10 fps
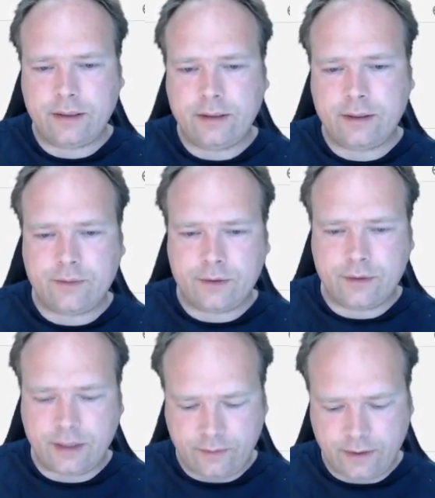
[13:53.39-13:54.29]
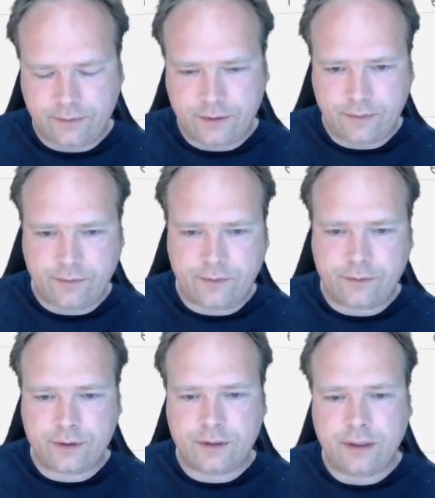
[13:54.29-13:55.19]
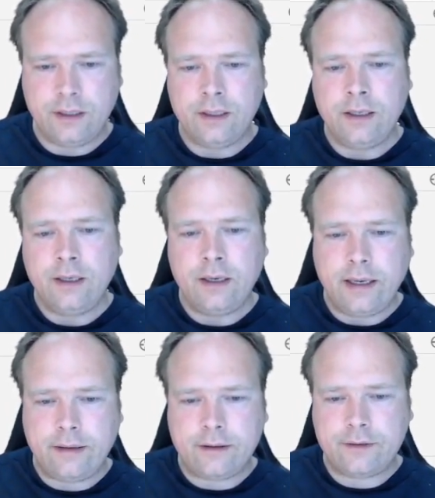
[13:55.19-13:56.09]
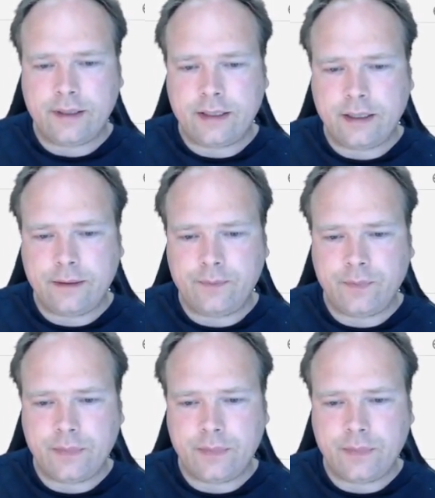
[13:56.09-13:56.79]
I just want to get rid of some of those errors right there.